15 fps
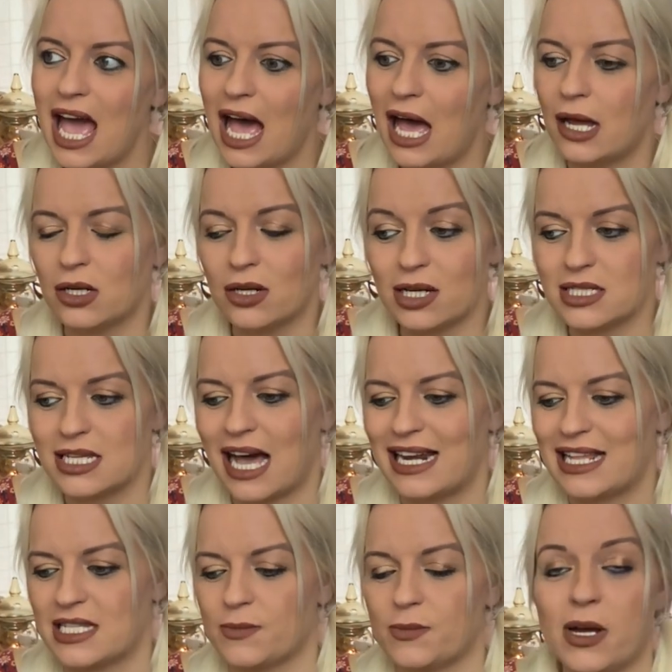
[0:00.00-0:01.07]
not
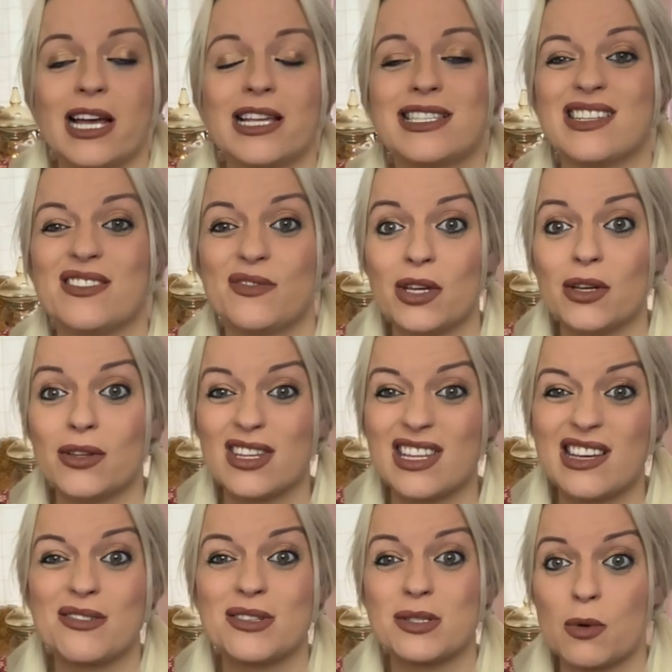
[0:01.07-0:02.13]
entirely surprised, did feel that
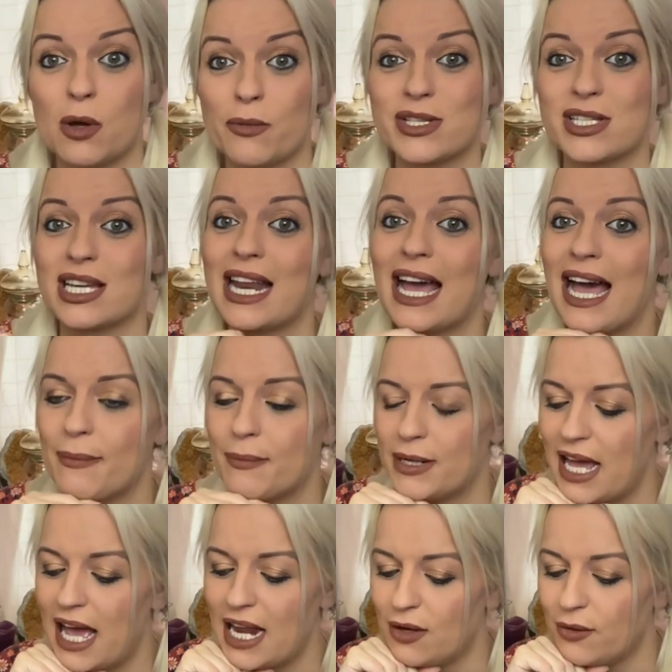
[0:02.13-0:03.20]
that was what was going to
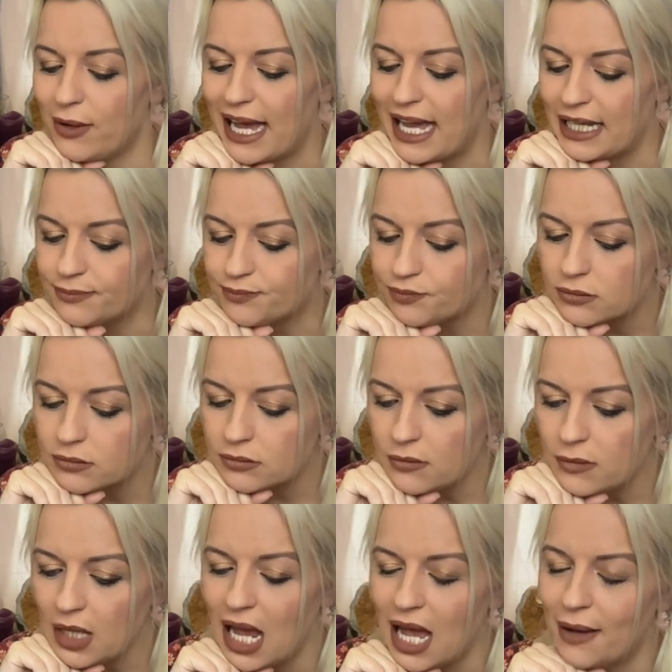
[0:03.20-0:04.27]
happen anyway,
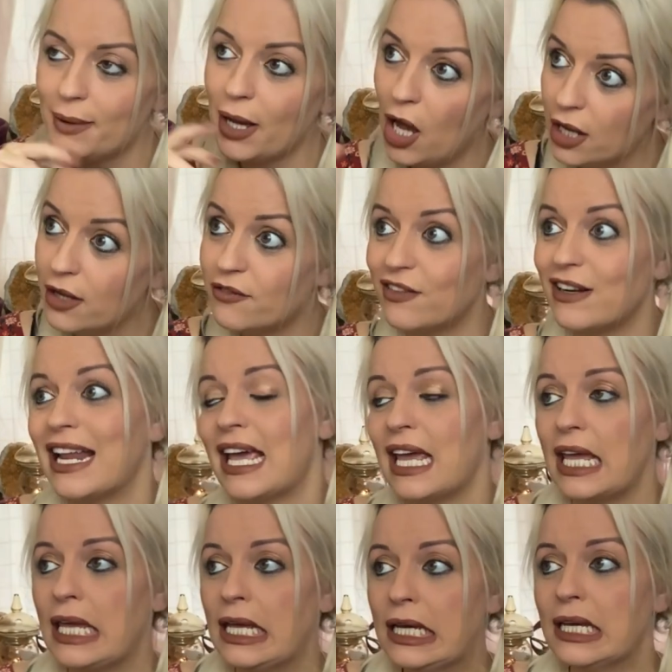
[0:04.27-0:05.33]
but
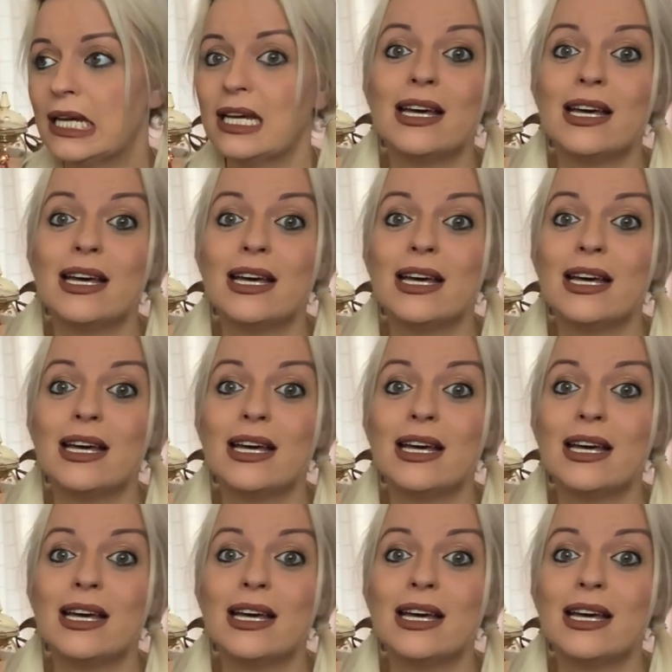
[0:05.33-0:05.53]
hopefully